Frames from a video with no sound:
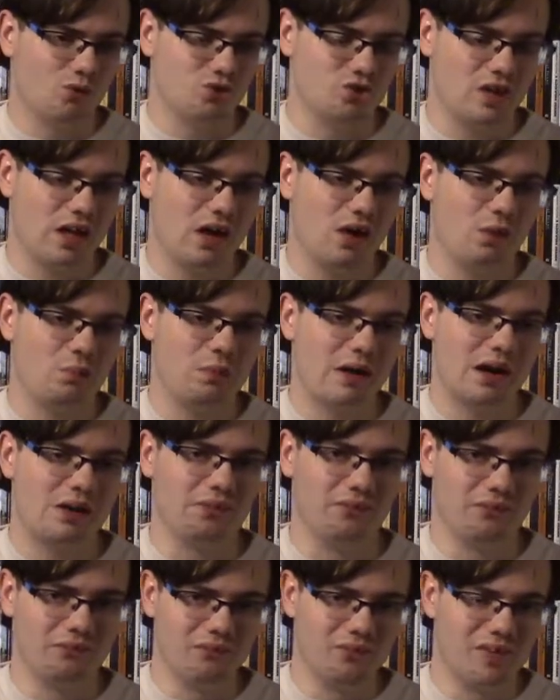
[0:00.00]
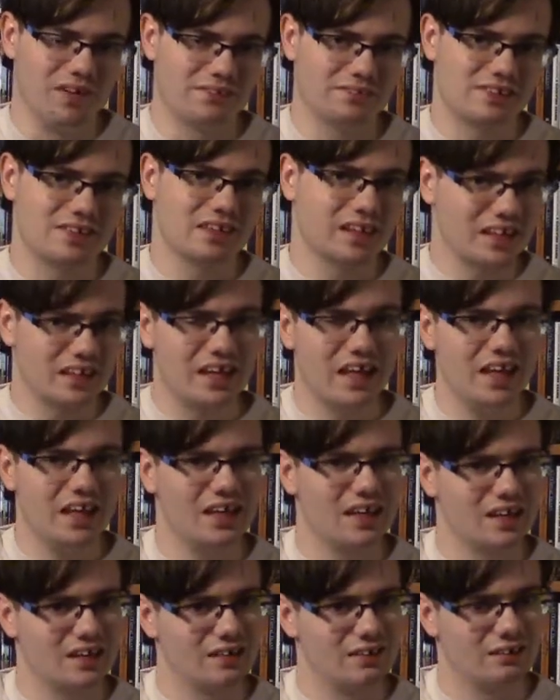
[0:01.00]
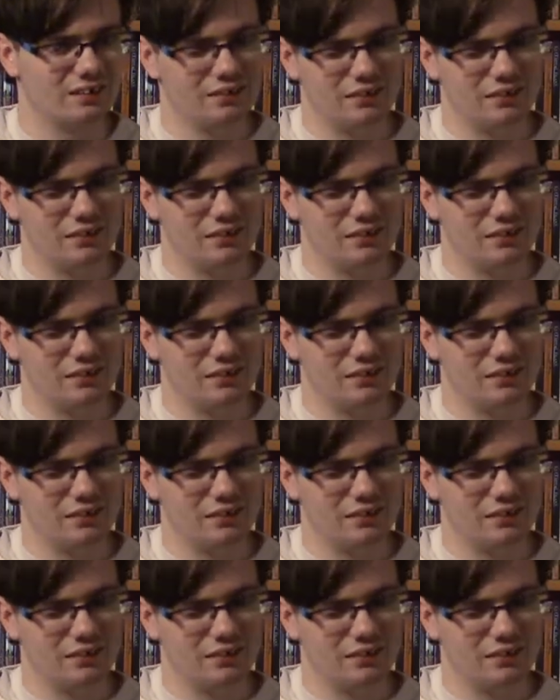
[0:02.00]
to help out with the kid.